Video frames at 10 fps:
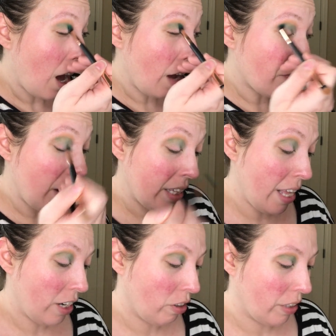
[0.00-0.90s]
I find
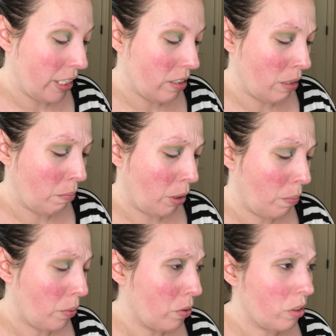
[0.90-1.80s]
that greens and
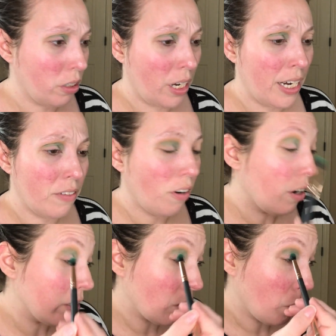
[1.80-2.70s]
purples are kind of
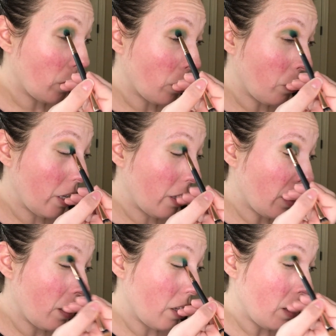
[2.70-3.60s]
hard to work with,
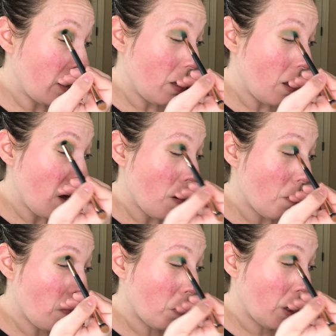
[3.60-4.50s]

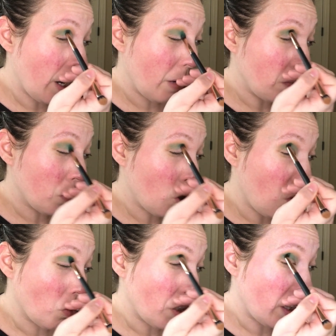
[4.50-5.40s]
but I'm
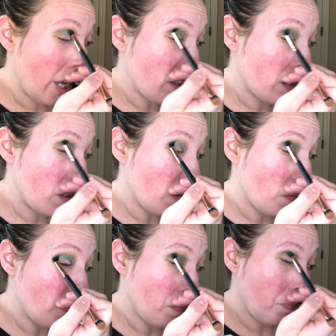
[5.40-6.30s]
told that that's
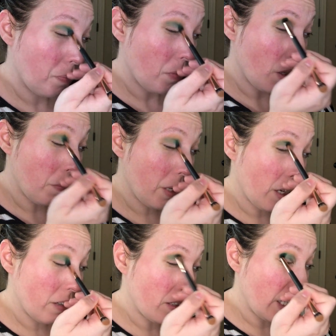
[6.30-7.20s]

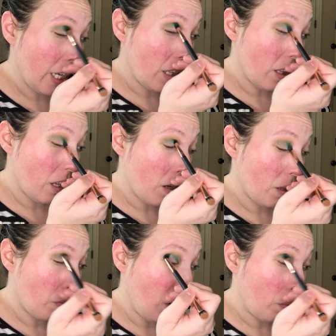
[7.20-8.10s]
because to get
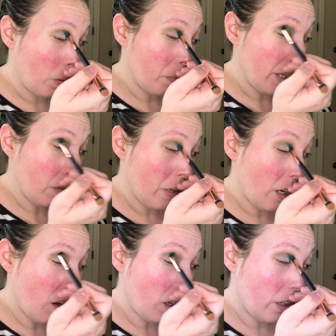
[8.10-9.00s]
the proper pigment
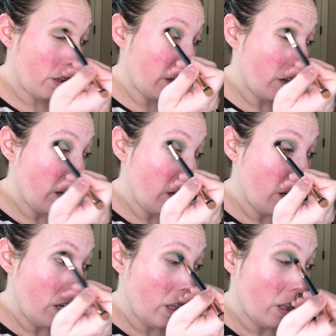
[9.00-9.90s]
color,
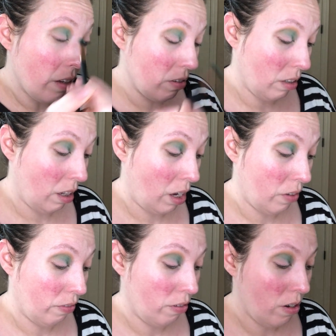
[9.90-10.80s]
there's a lot of